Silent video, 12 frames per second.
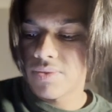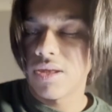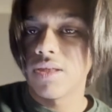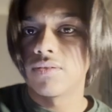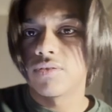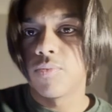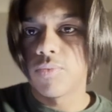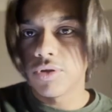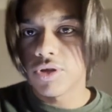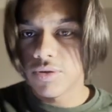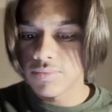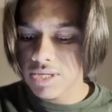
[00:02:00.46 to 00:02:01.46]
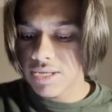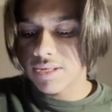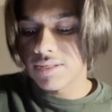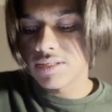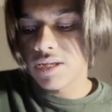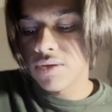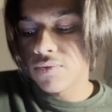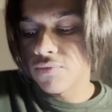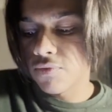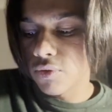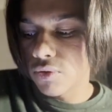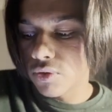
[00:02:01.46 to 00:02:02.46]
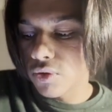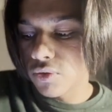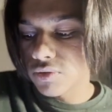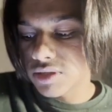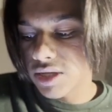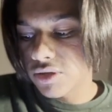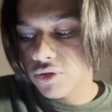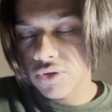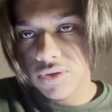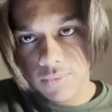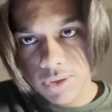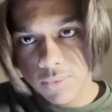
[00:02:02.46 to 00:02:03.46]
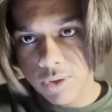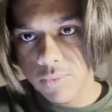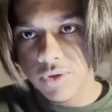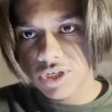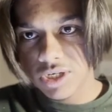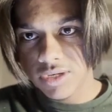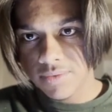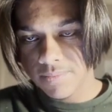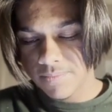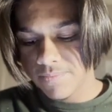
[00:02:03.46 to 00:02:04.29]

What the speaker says: in simple terms, I can say wool goes into the weaving machine,